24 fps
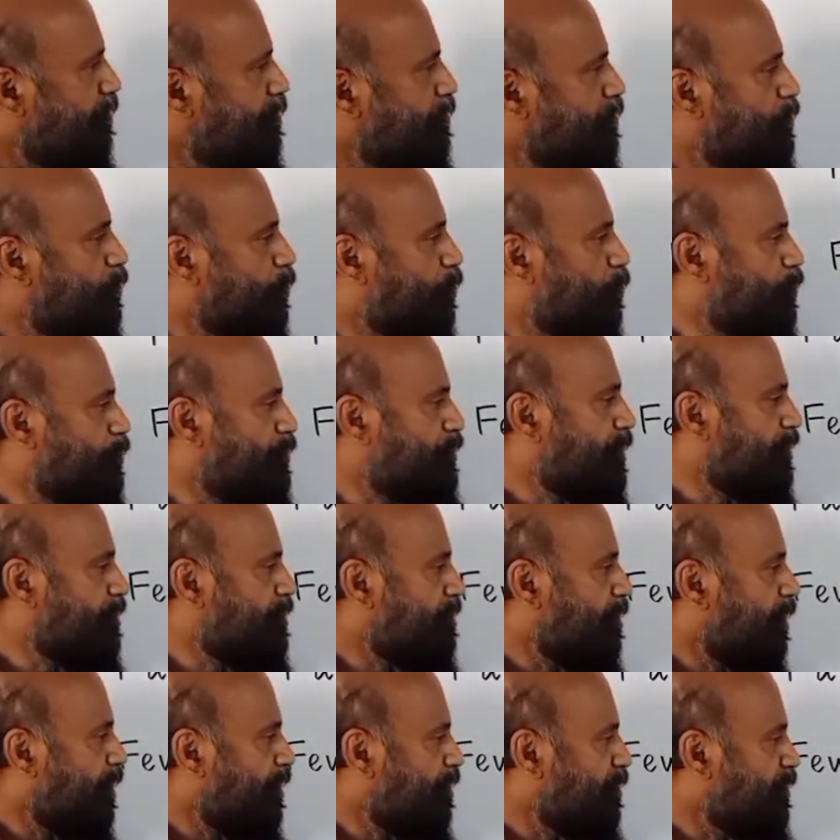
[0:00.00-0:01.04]
So question
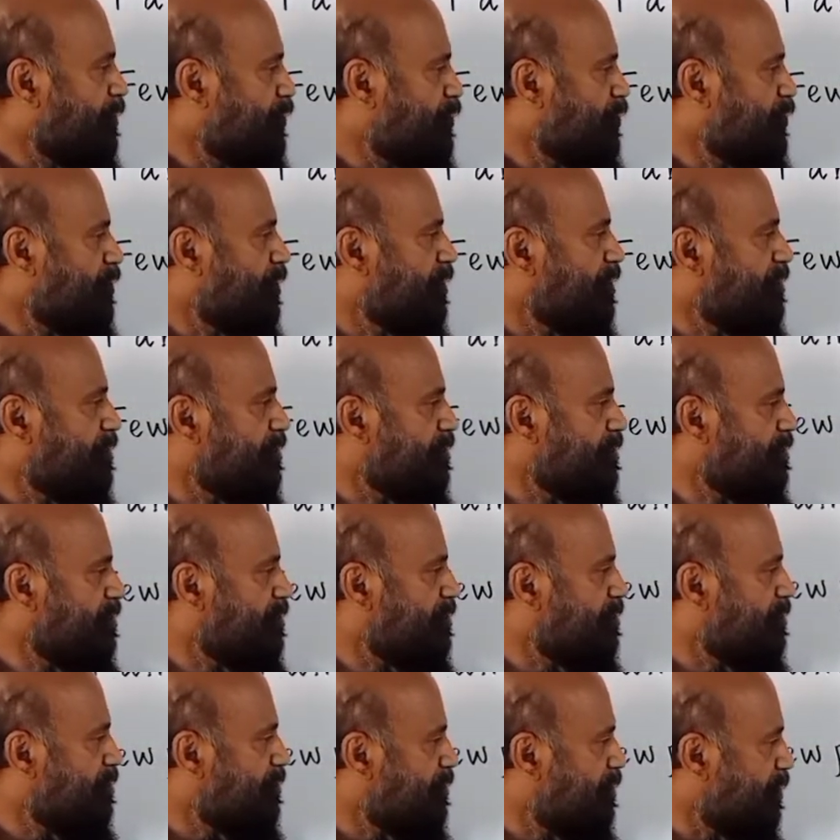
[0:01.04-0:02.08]
tag is
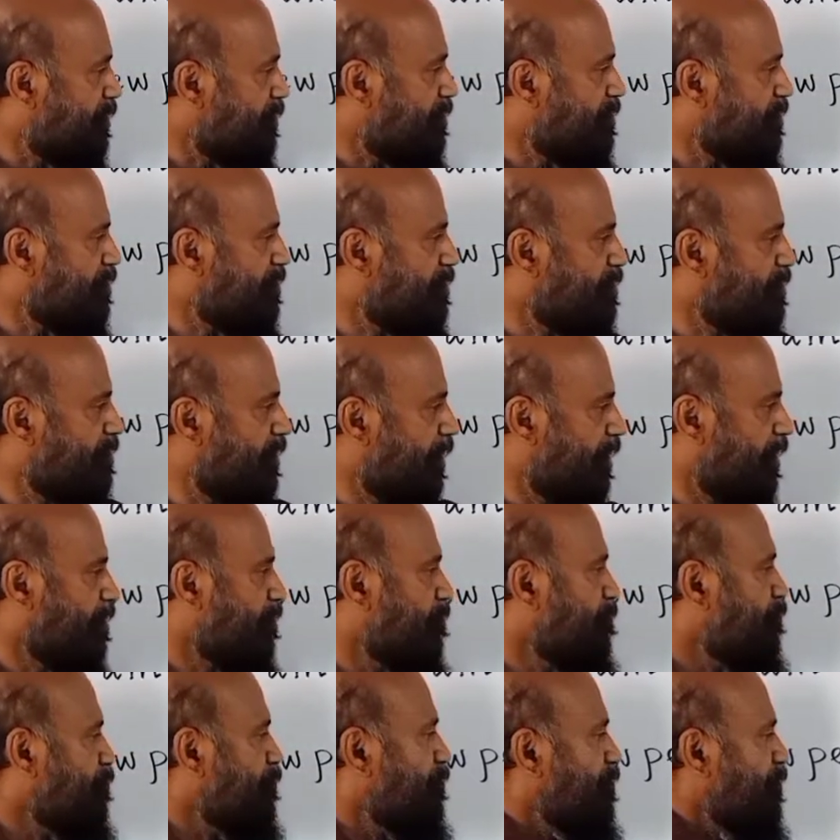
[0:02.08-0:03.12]
did
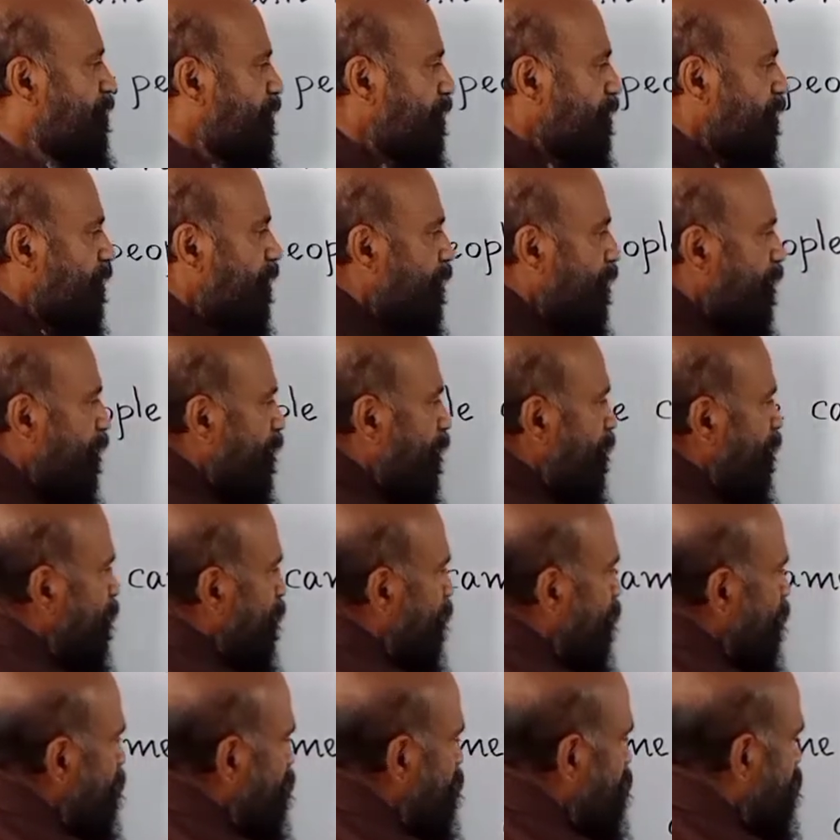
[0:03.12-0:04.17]
they? Then
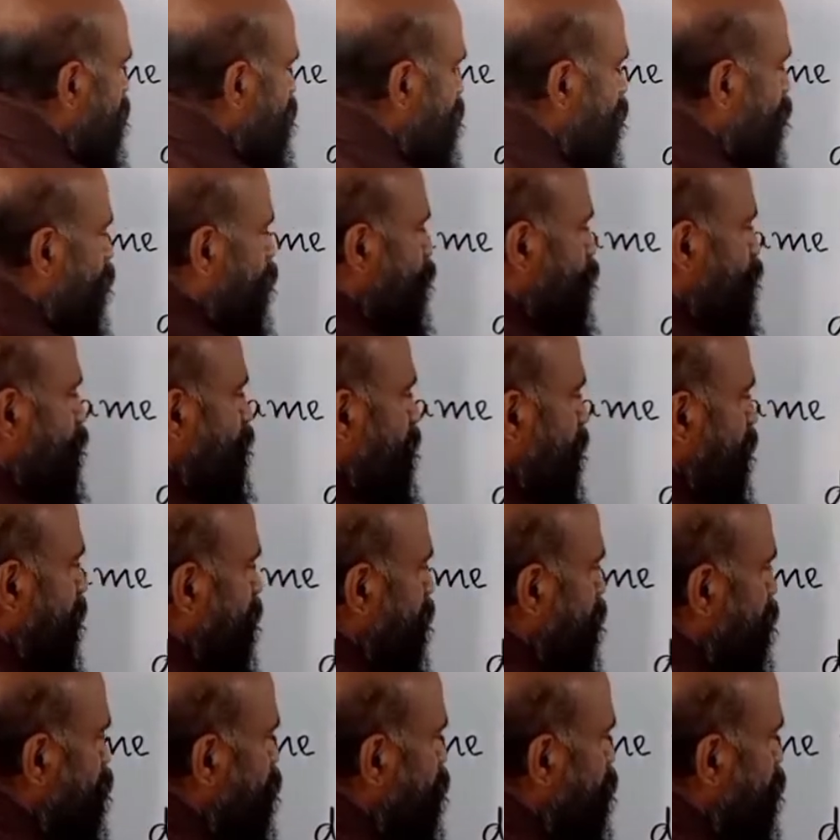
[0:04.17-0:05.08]
question.